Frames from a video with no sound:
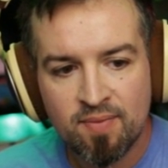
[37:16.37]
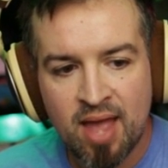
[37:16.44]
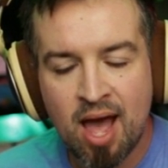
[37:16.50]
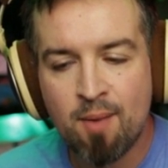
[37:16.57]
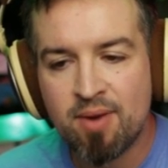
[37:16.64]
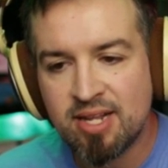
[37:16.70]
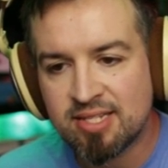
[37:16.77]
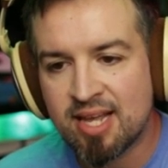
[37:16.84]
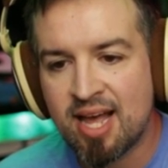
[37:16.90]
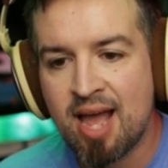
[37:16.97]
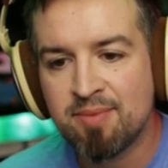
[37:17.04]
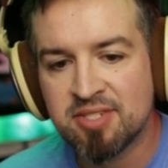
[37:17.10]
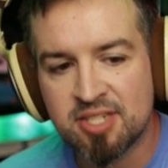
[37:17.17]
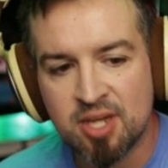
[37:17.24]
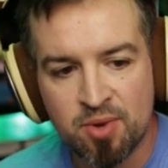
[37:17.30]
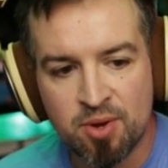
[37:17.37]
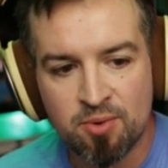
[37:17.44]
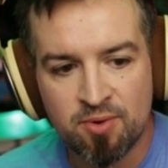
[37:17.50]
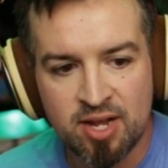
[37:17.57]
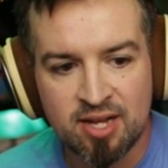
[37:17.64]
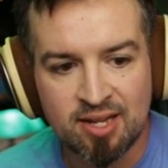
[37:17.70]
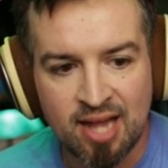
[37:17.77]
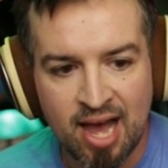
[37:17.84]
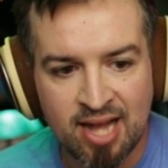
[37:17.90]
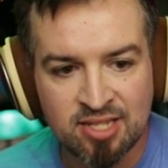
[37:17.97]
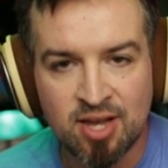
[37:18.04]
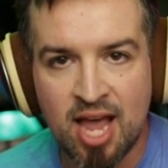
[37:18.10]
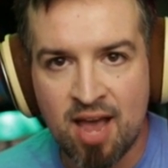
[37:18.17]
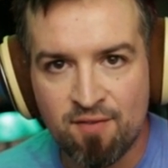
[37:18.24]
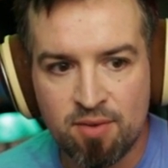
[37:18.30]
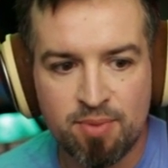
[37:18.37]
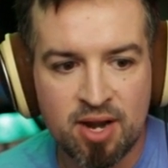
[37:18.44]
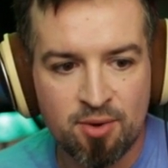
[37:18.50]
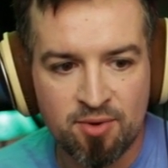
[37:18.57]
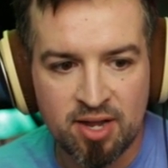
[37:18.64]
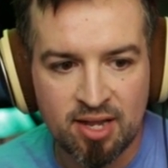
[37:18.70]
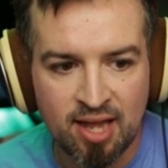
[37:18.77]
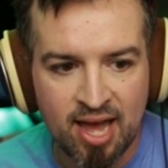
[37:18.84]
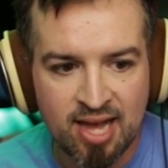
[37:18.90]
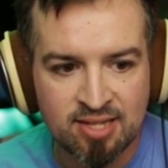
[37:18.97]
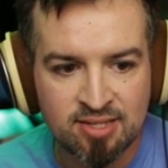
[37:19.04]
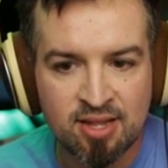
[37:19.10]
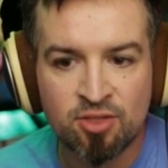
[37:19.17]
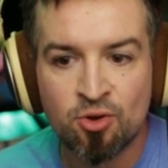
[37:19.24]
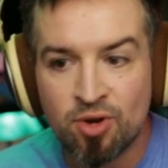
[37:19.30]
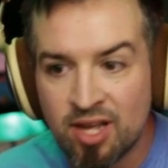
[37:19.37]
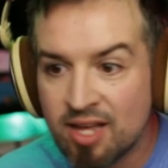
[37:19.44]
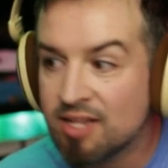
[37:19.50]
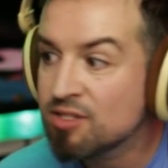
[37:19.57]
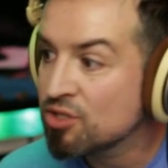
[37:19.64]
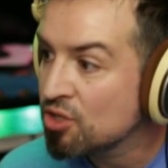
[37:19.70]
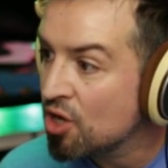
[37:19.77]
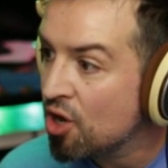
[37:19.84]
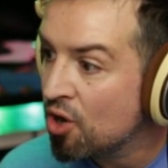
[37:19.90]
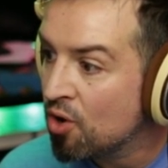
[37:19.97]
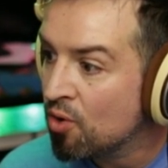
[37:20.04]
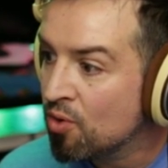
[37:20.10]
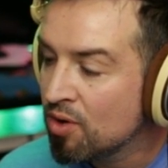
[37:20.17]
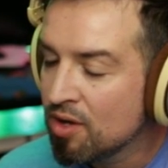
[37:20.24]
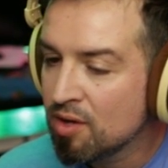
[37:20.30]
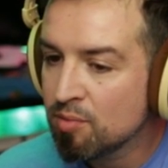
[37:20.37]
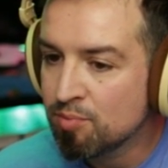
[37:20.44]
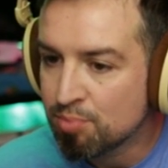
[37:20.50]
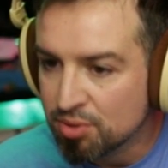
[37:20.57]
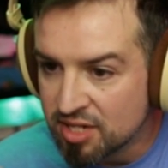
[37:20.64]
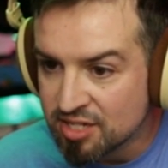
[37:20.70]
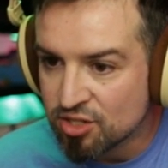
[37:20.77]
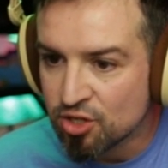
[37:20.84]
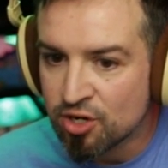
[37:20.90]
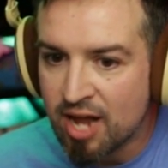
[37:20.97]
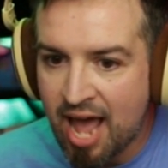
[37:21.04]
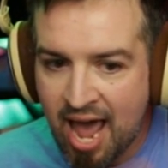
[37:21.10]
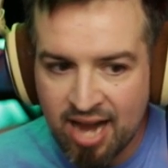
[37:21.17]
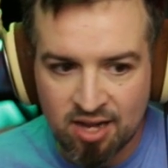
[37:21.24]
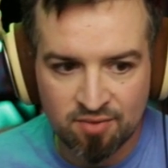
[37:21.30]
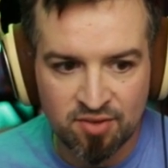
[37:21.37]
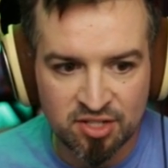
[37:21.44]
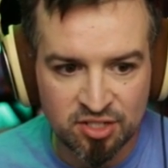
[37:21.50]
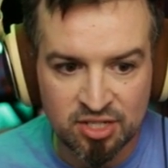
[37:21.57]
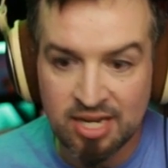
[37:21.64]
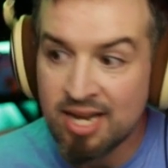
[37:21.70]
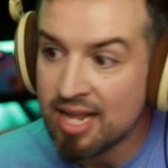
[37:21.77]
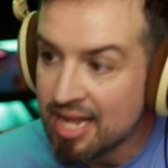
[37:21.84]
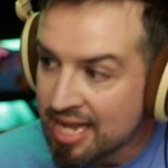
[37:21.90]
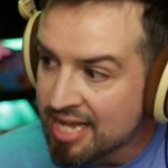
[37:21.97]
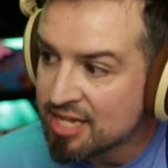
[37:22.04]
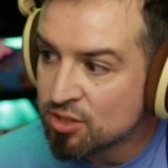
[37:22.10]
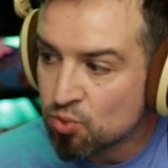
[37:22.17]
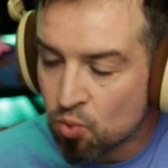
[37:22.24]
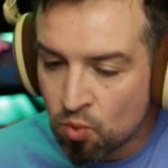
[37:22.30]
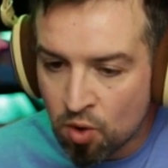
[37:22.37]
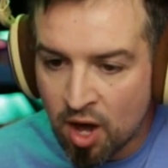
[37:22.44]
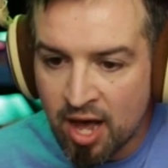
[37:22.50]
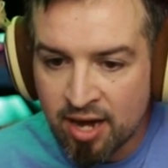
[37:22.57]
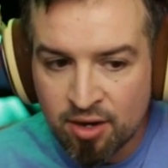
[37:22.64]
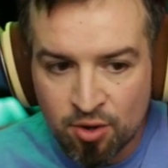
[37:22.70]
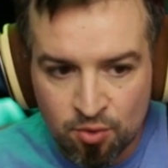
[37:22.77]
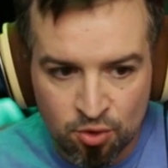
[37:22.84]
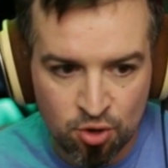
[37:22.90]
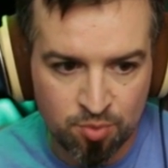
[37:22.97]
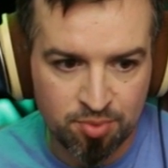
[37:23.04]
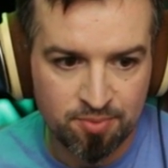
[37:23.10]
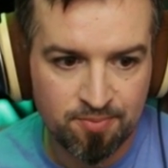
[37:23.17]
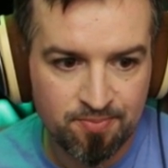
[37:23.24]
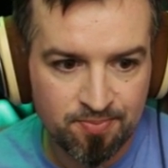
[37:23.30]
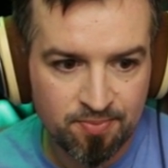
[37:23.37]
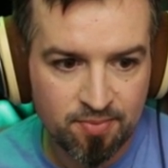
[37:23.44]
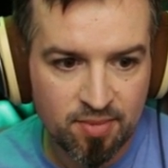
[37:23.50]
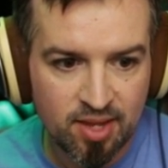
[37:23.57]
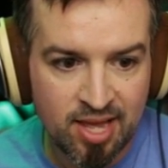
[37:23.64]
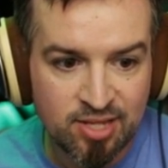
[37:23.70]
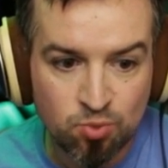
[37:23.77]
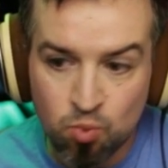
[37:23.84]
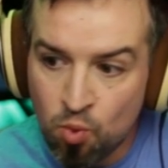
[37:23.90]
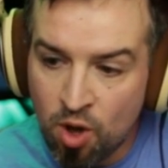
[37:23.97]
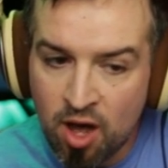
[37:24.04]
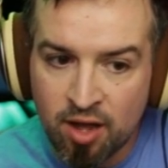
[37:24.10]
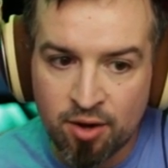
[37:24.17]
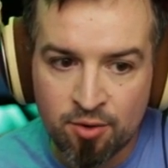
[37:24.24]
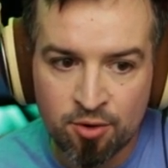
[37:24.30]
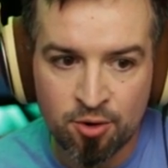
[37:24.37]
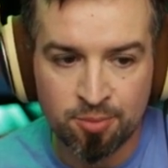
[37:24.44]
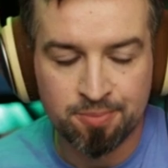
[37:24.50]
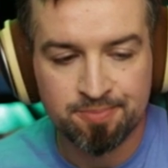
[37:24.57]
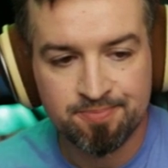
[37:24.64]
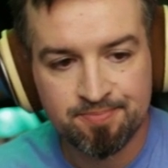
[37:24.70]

How many times until we realize, everybody realized that there is no Blizzard Activision. It is one group. It's one group.